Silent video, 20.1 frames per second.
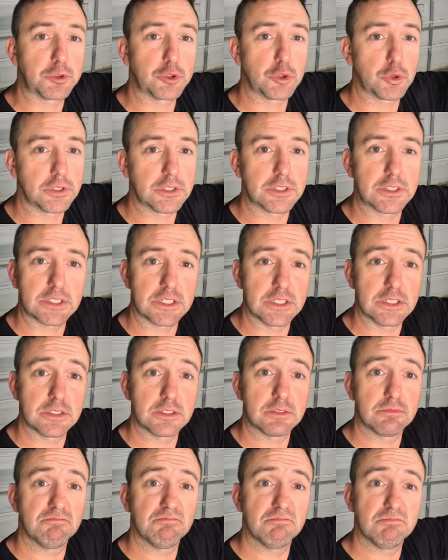shorts because
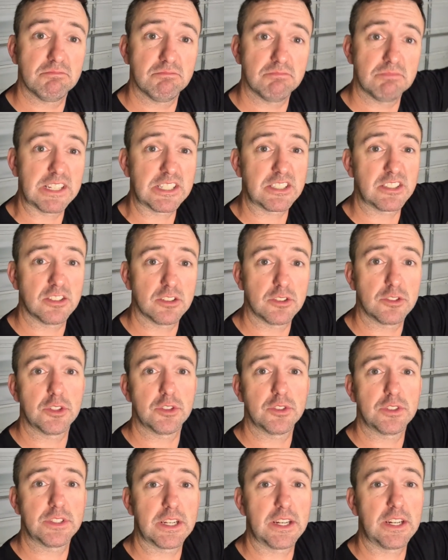actually a little
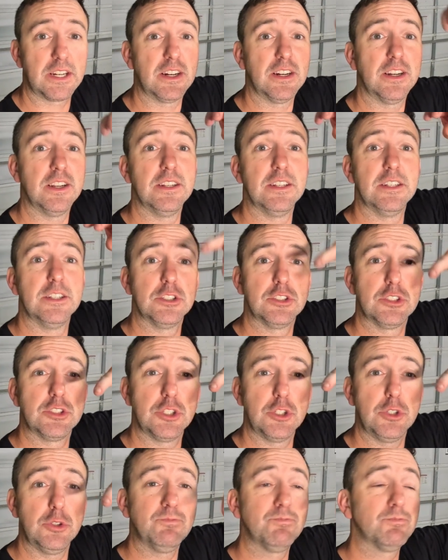toasty out here.
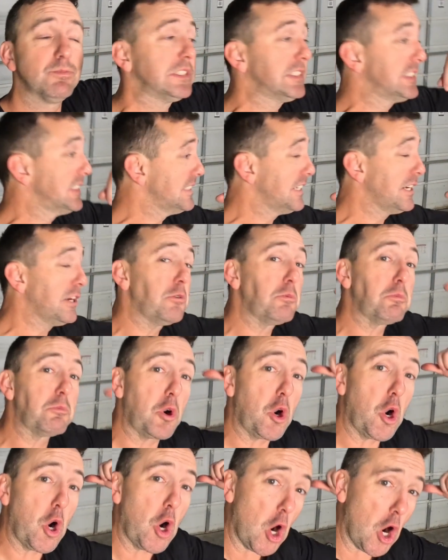2,
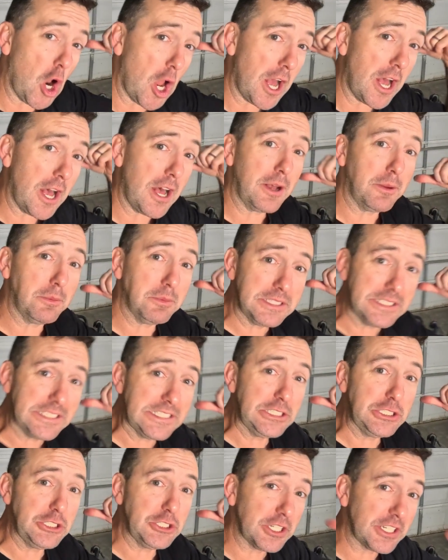
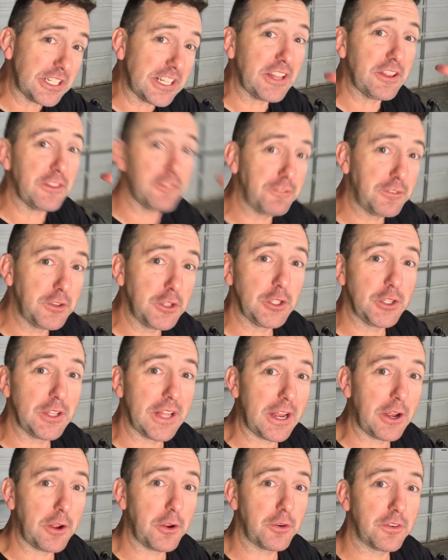probably should have gotten the fuel
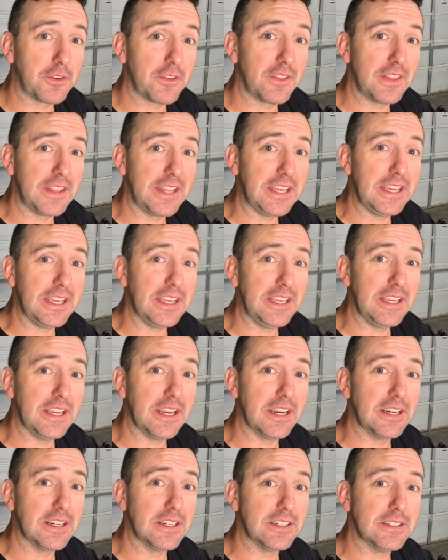out the
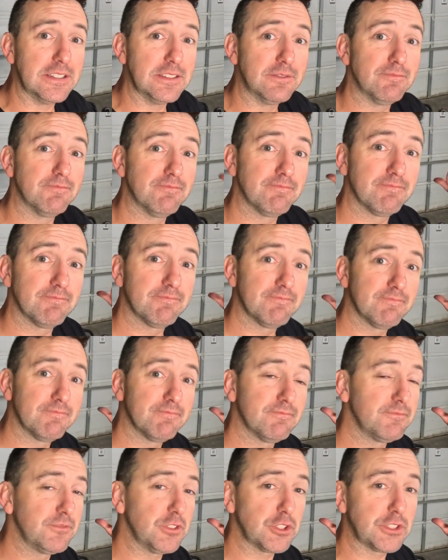
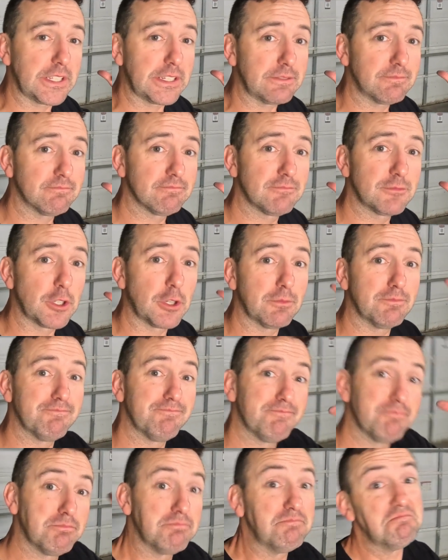fuel tank.
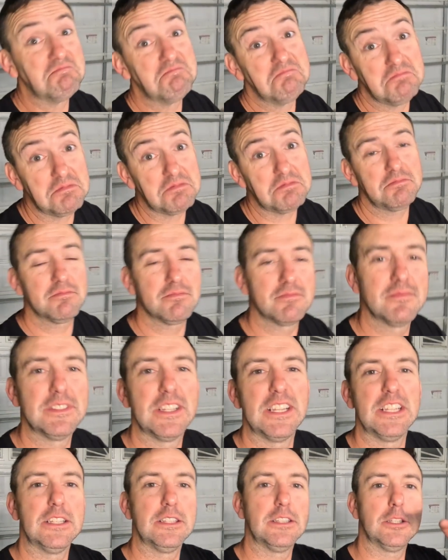So, a little
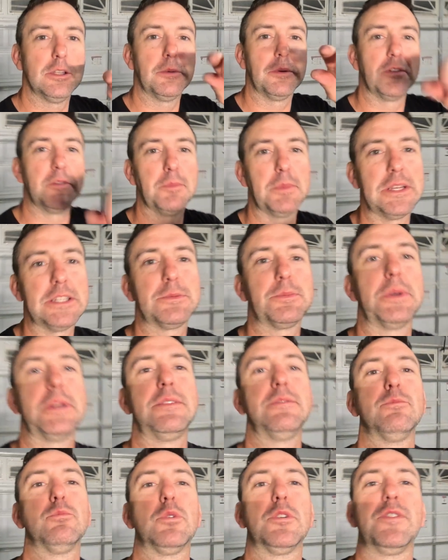bit of a mess, but
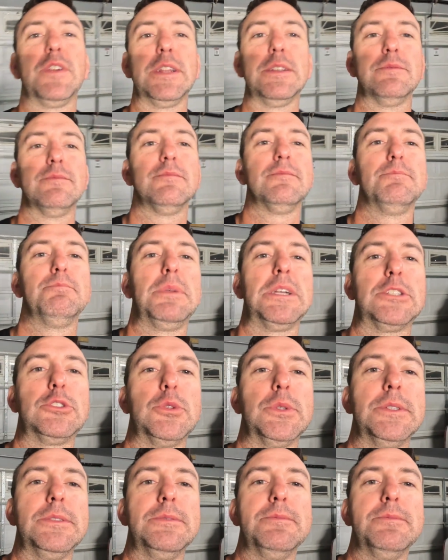we're fine. Back to it.